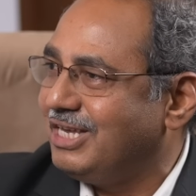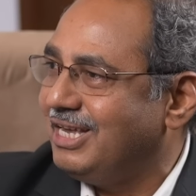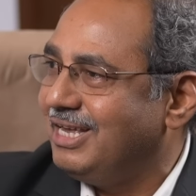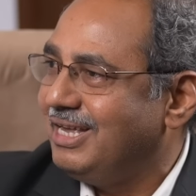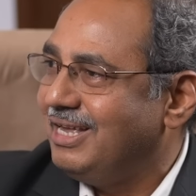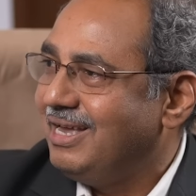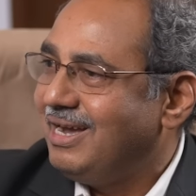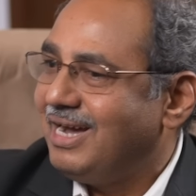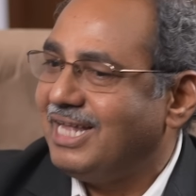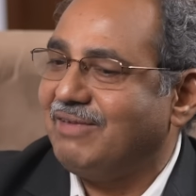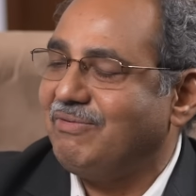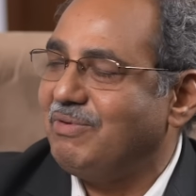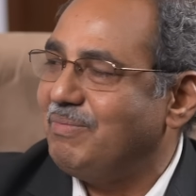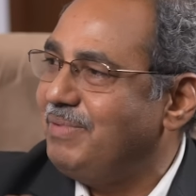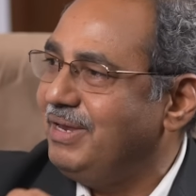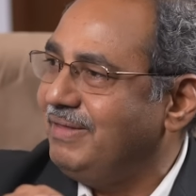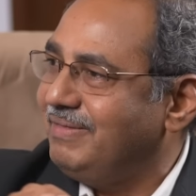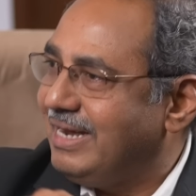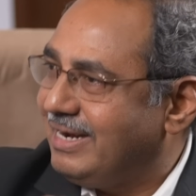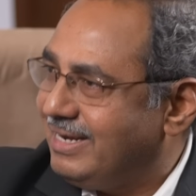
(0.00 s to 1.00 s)
I think if you
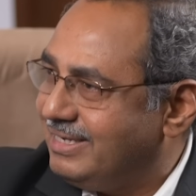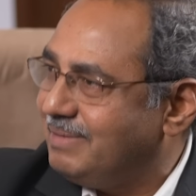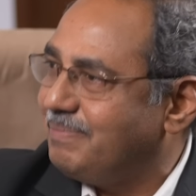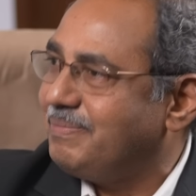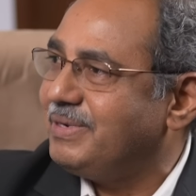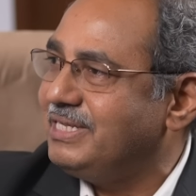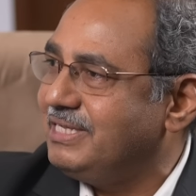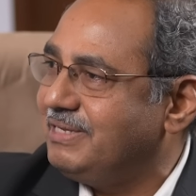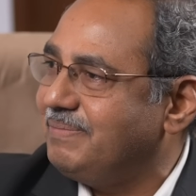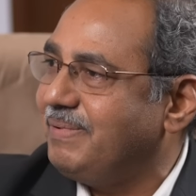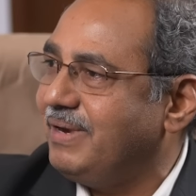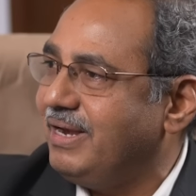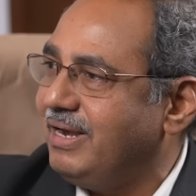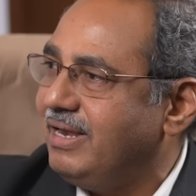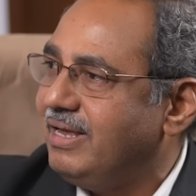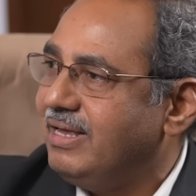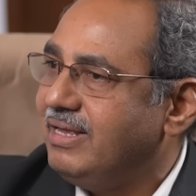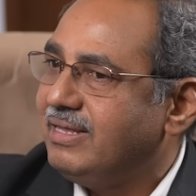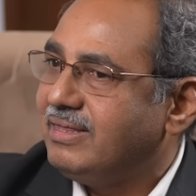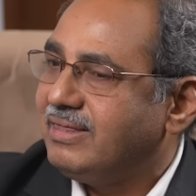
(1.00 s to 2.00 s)
bring that as a
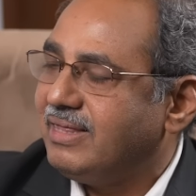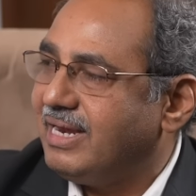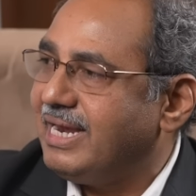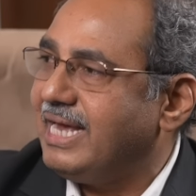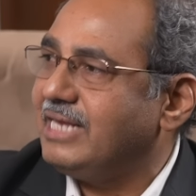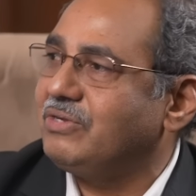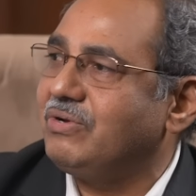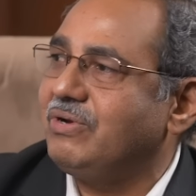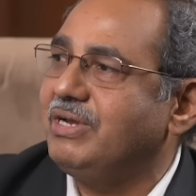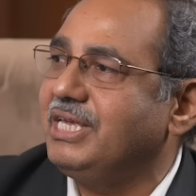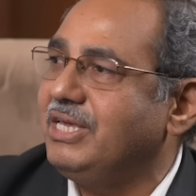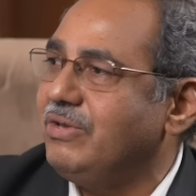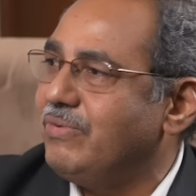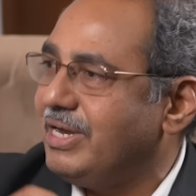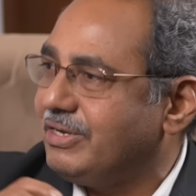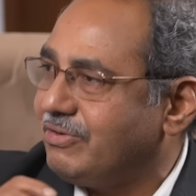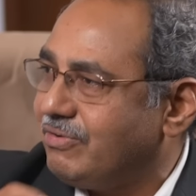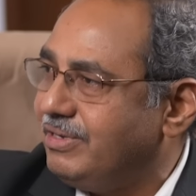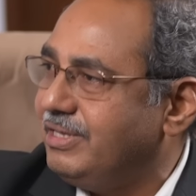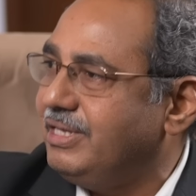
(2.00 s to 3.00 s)
principle, then naturally give
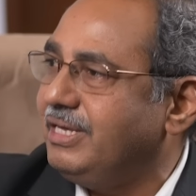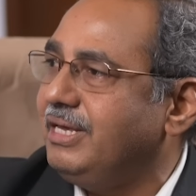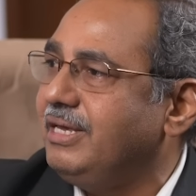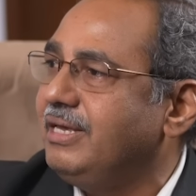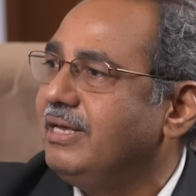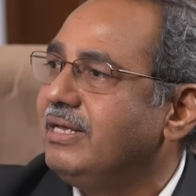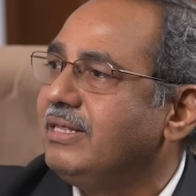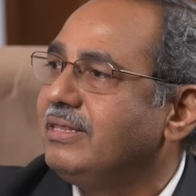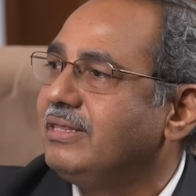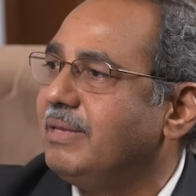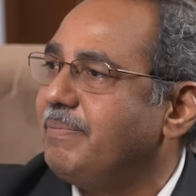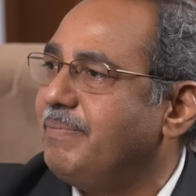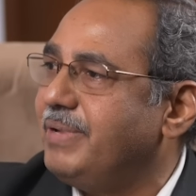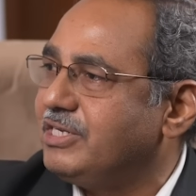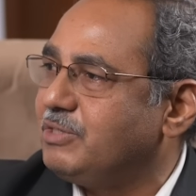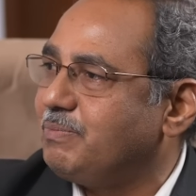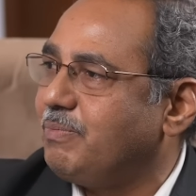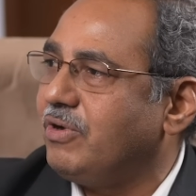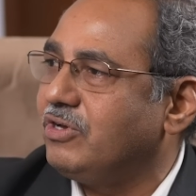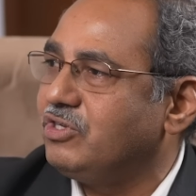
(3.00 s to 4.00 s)
actually the
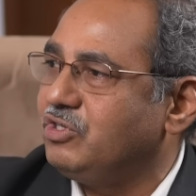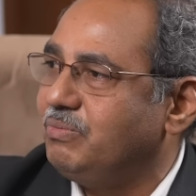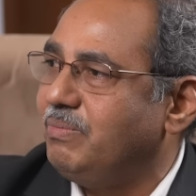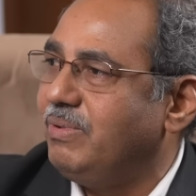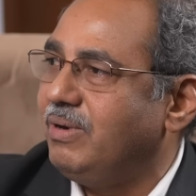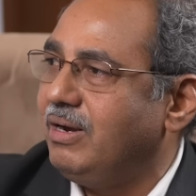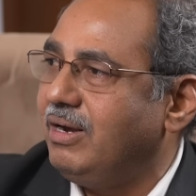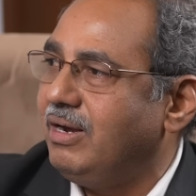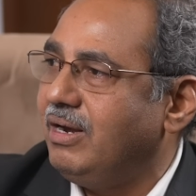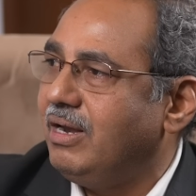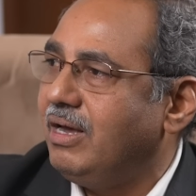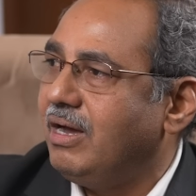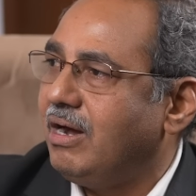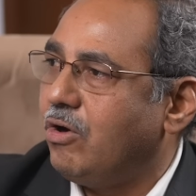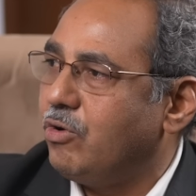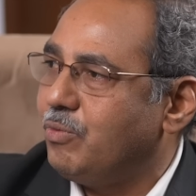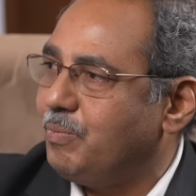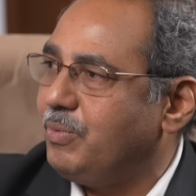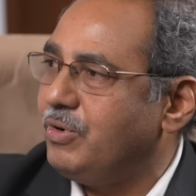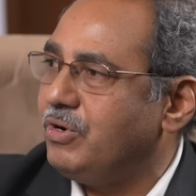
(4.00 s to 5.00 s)
best possible
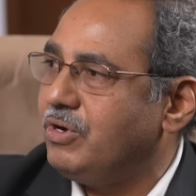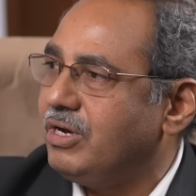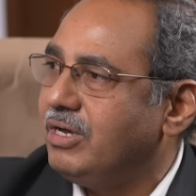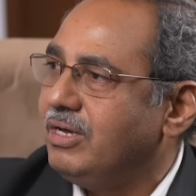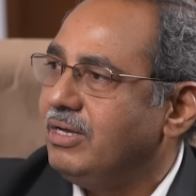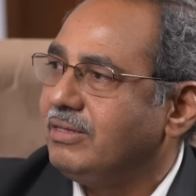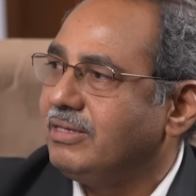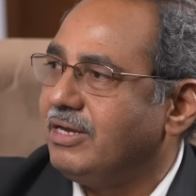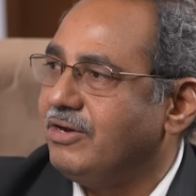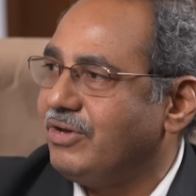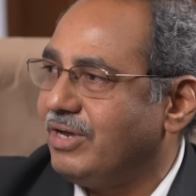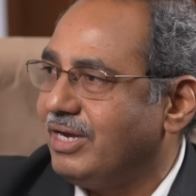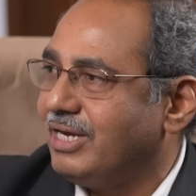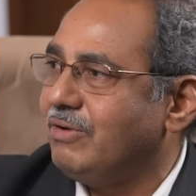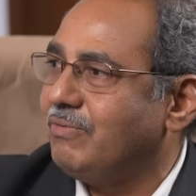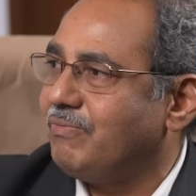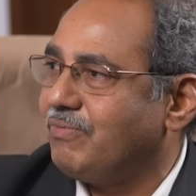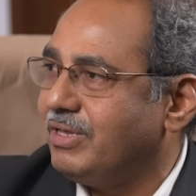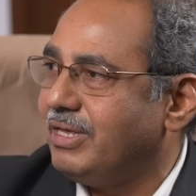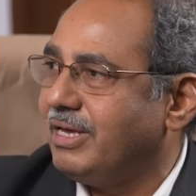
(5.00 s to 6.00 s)
output that you can
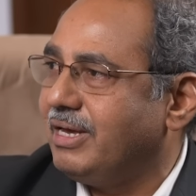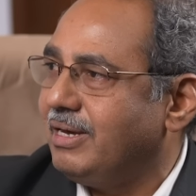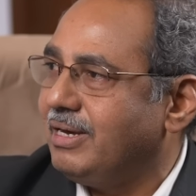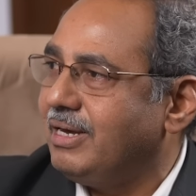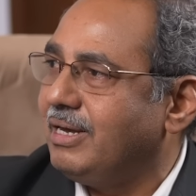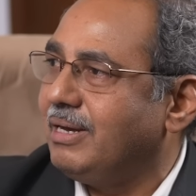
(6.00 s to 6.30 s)
give for the